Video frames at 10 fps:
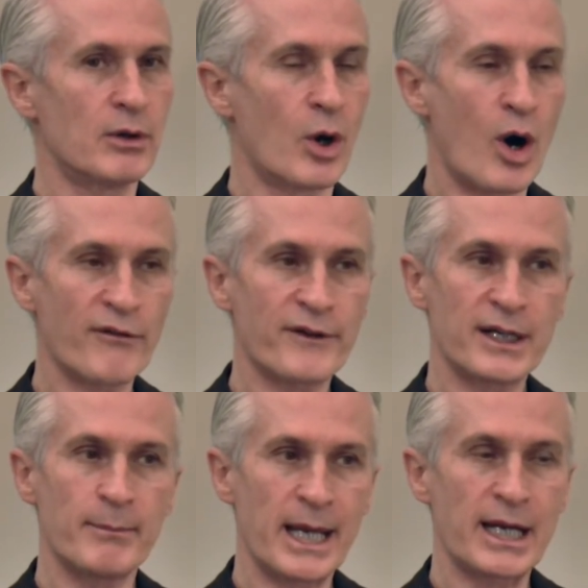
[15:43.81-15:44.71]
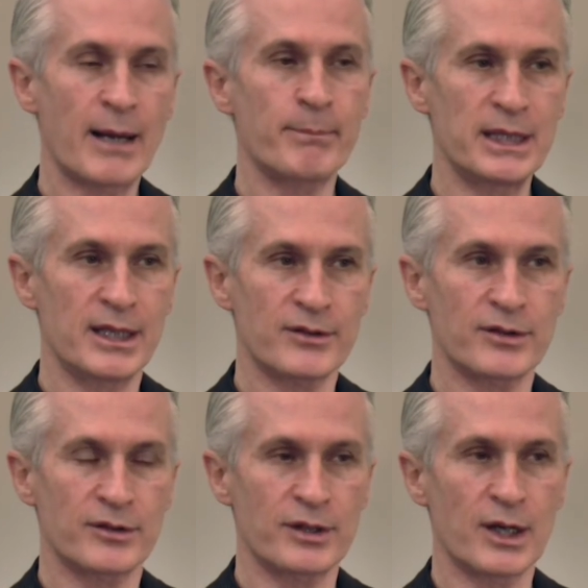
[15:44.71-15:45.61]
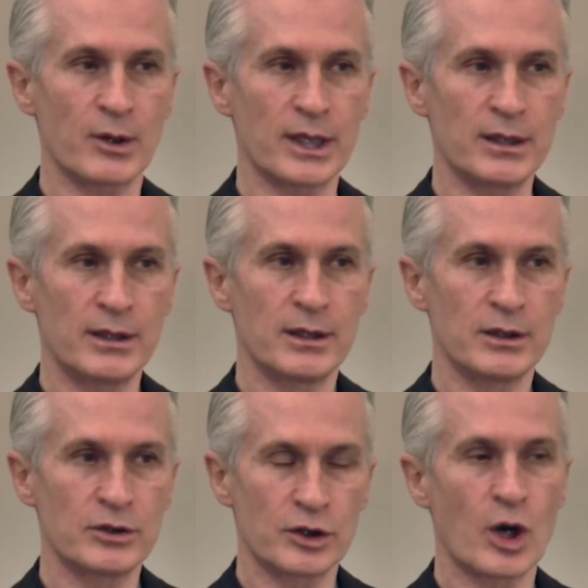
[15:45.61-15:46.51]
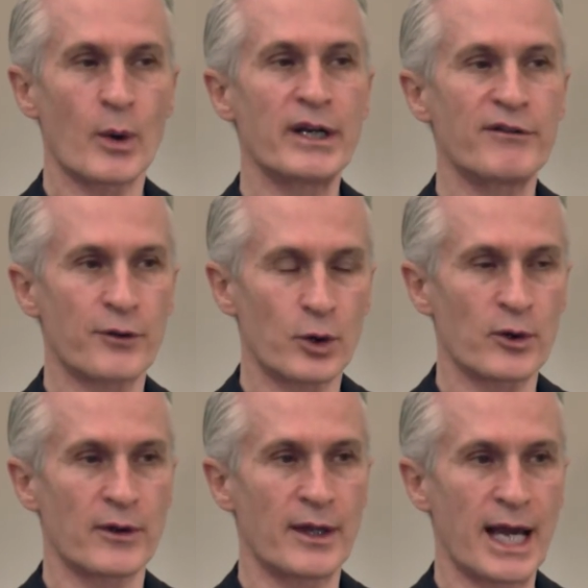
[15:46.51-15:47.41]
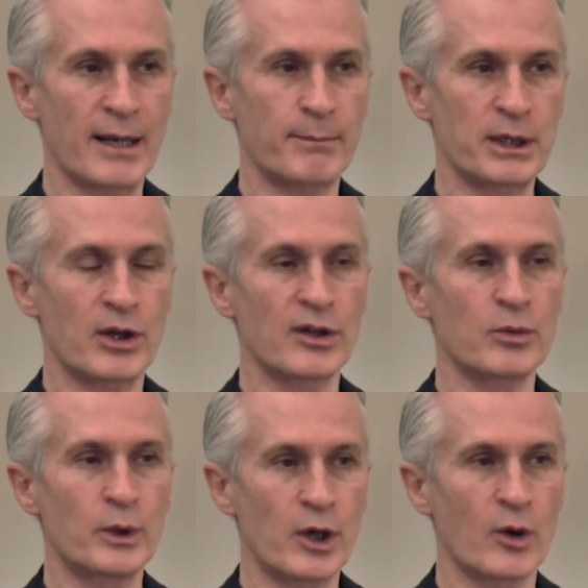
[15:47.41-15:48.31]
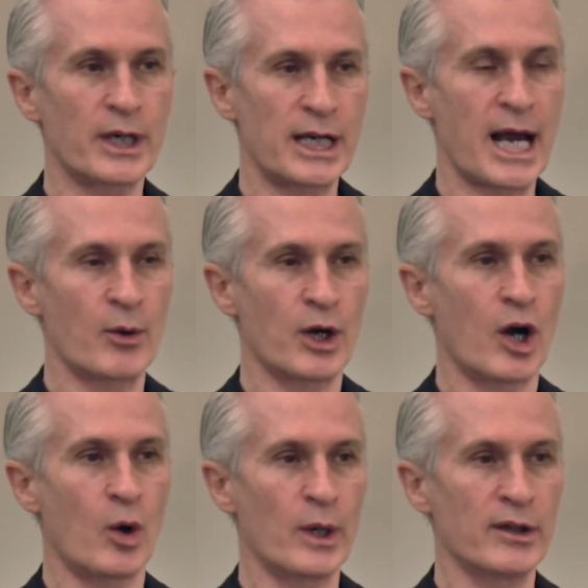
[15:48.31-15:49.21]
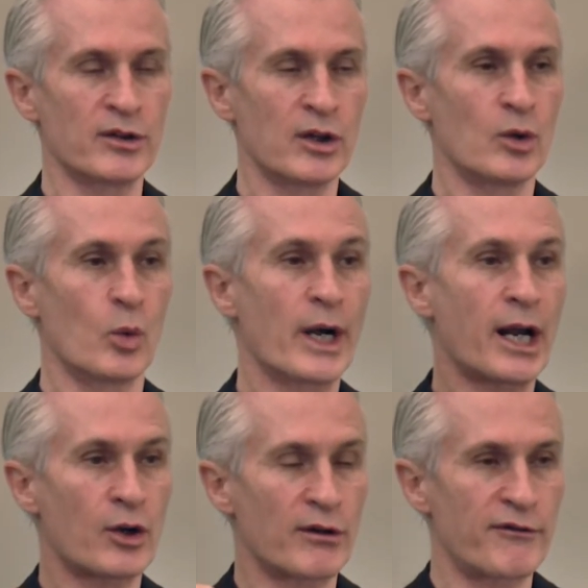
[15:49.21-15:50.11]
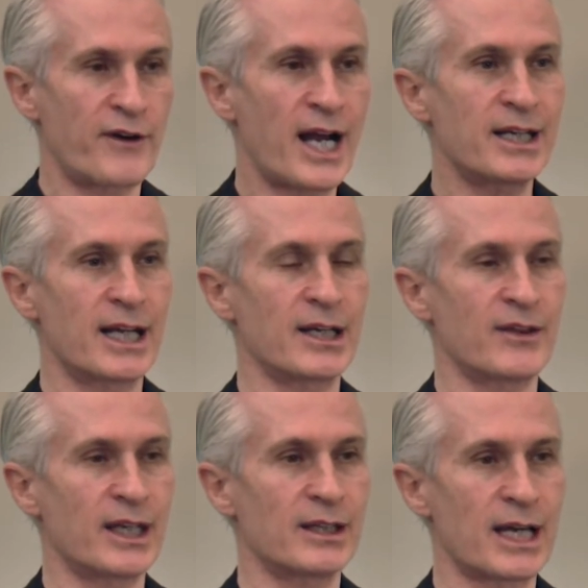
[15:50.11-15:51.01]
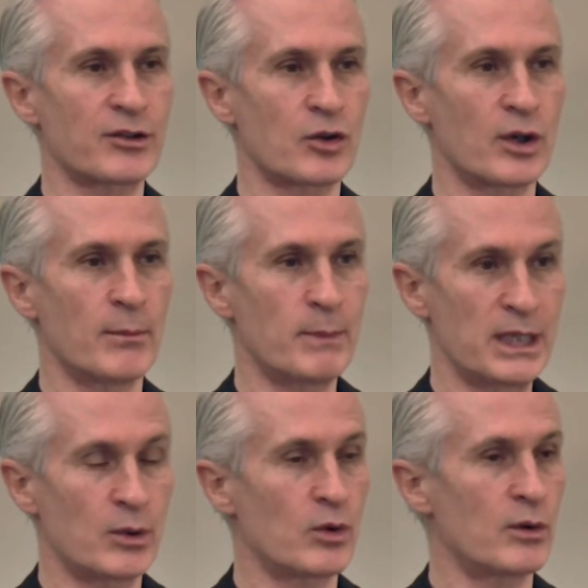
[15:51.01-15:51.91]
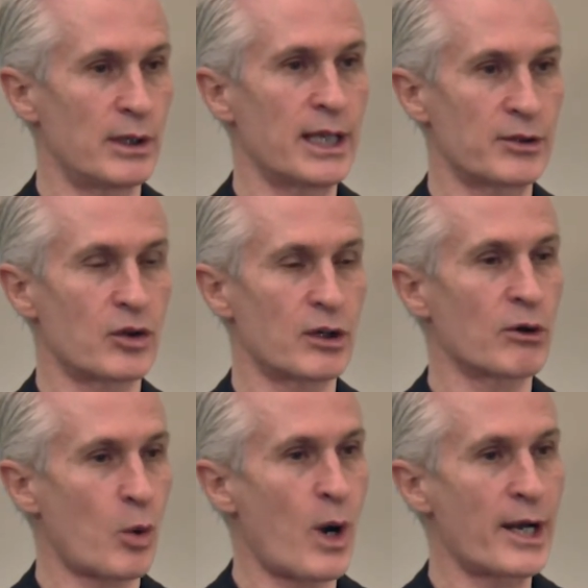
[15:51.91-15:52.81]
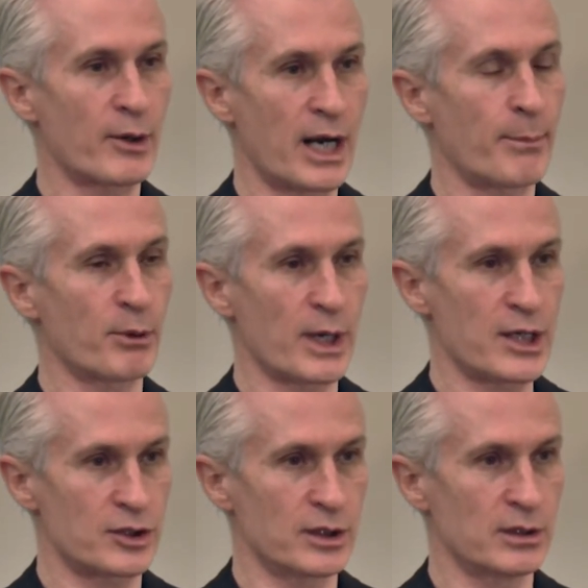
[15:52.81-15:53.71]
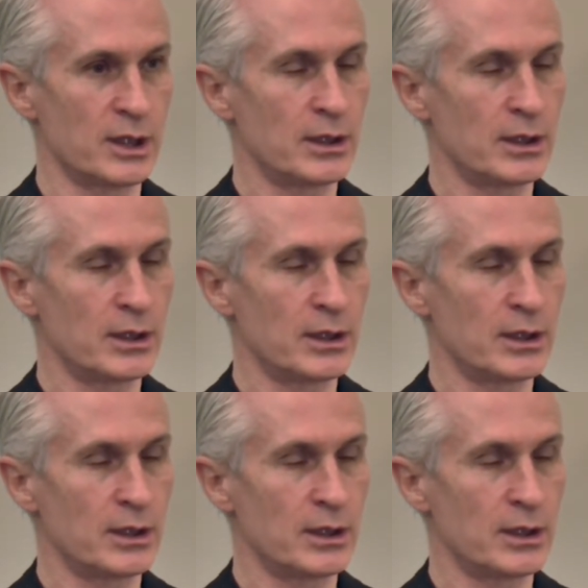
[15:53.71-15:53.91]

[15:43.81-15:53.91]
often it may not be necessary to go any further than that, because we already now know is we're not going to find anything that's going to require an operation.